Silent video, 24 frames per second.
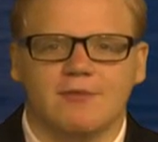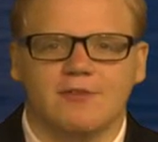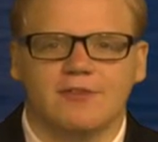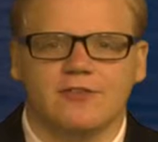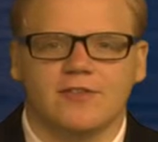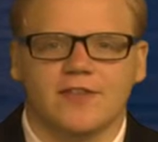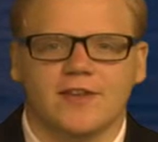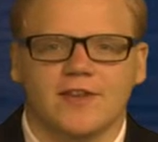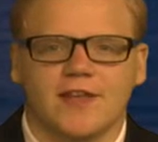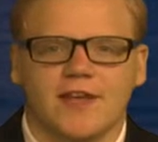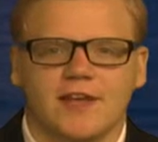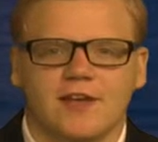as
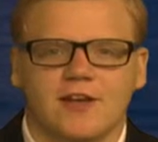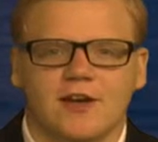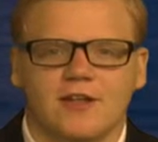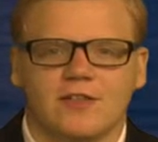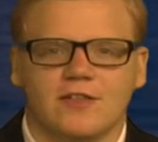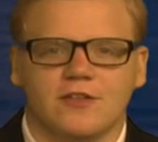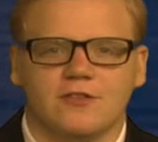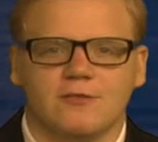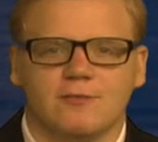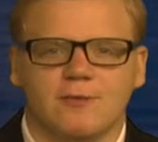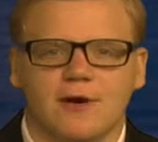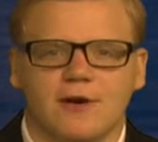they take on
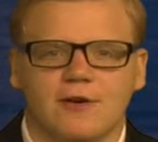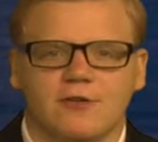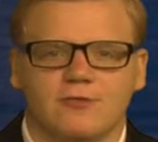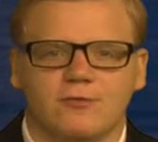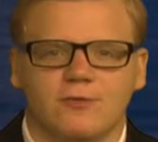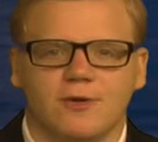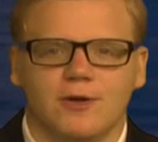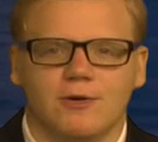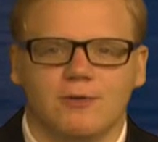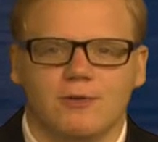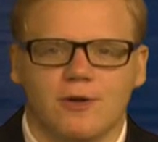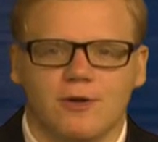the Sparks
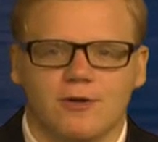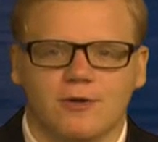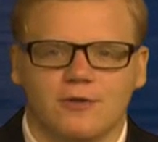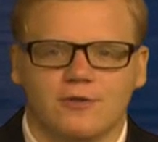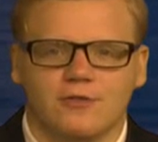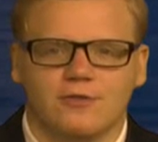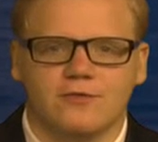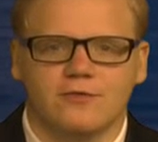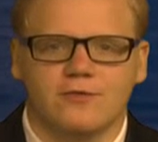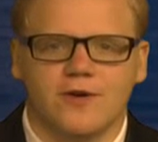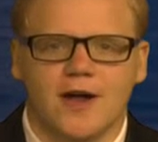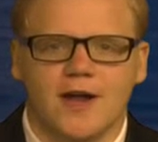
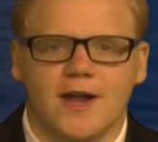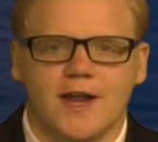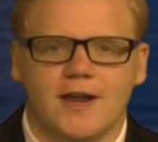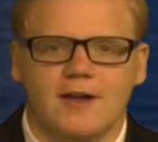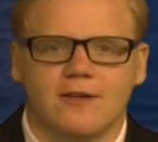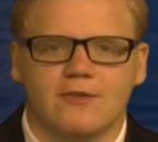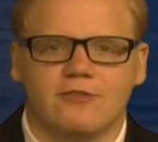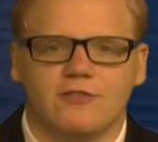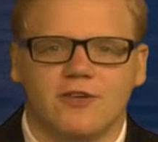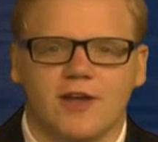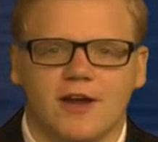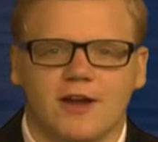Railroaders Friday
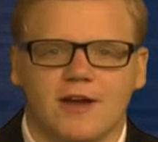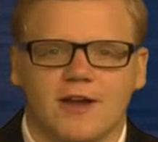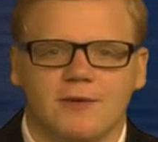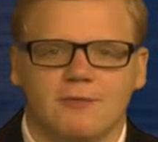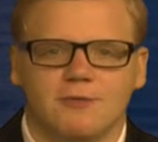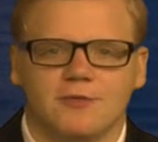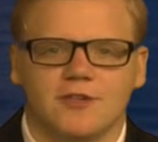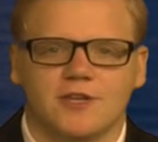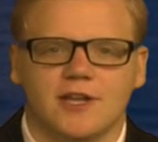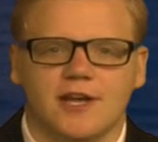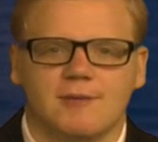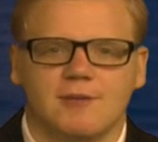and Saturday
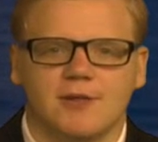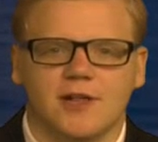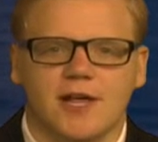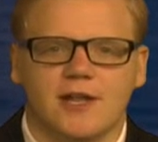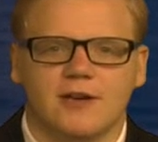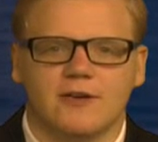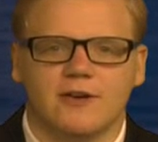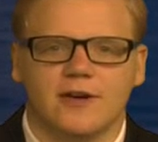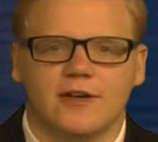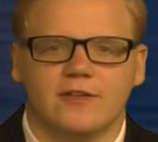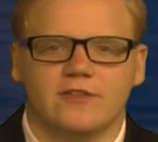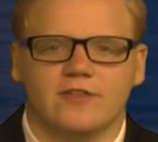with a
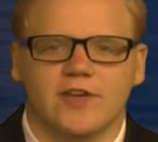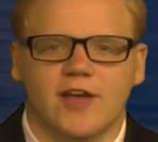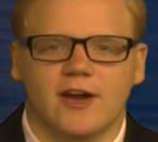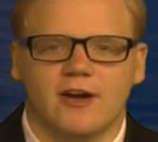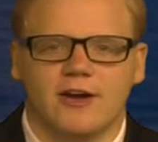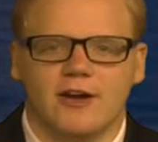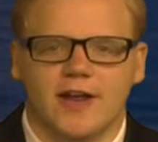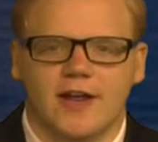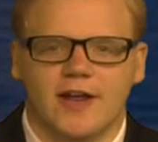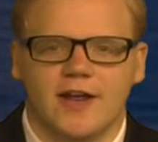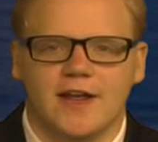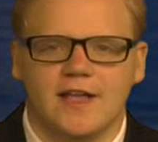doubleheader on
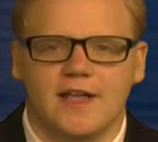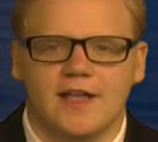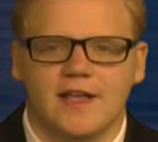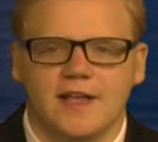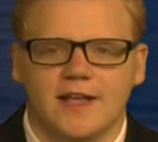Saturday.